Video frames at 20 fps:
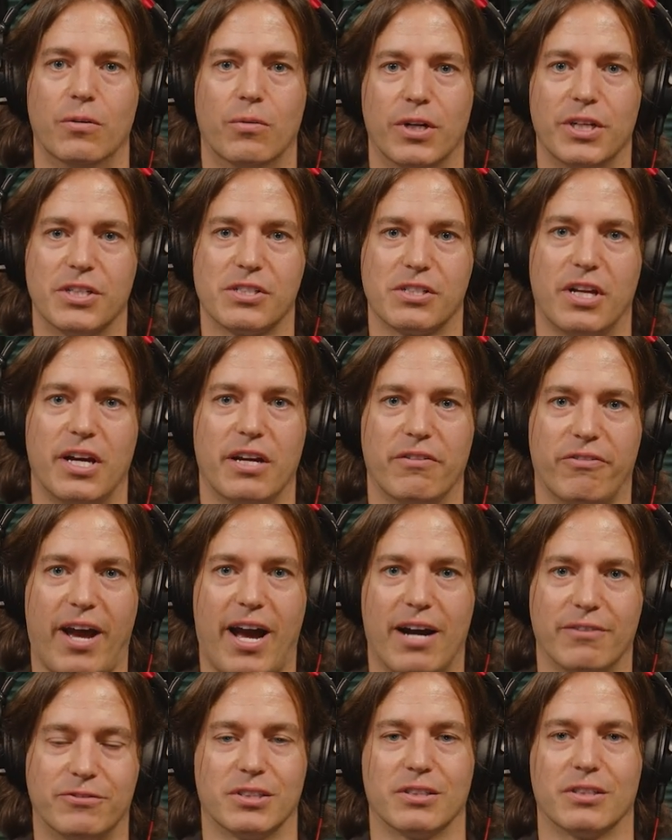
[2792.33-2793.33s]
what is life
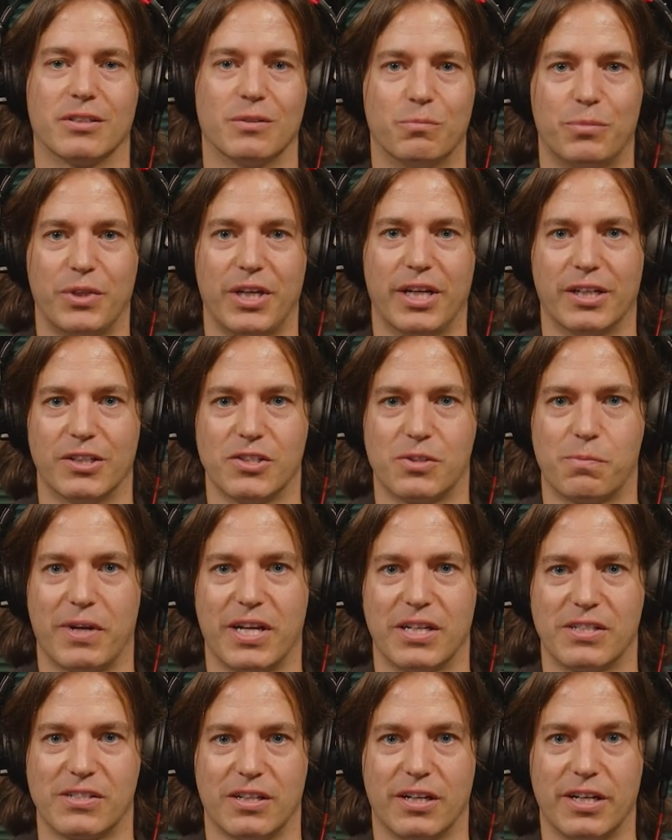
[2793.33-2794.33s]
after being in
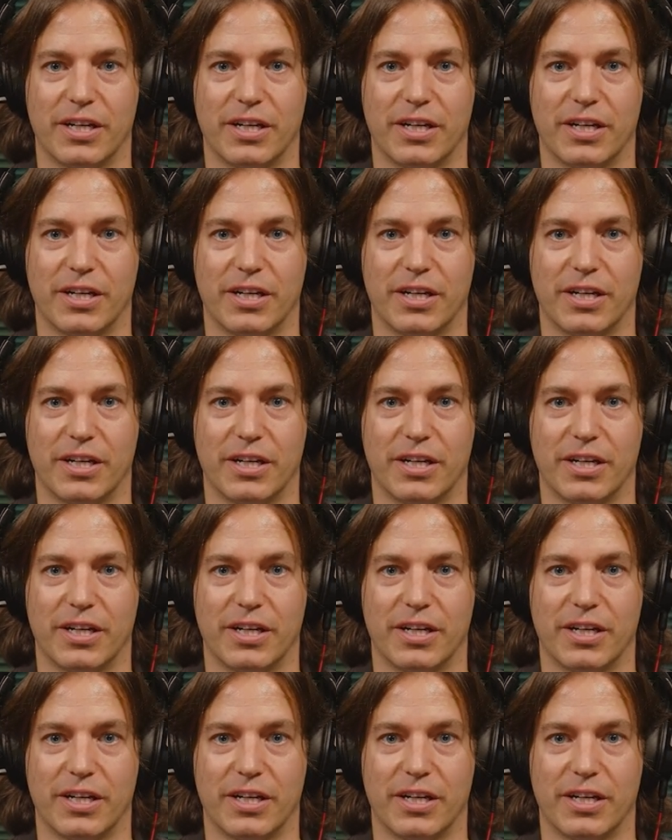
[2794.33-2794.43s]
space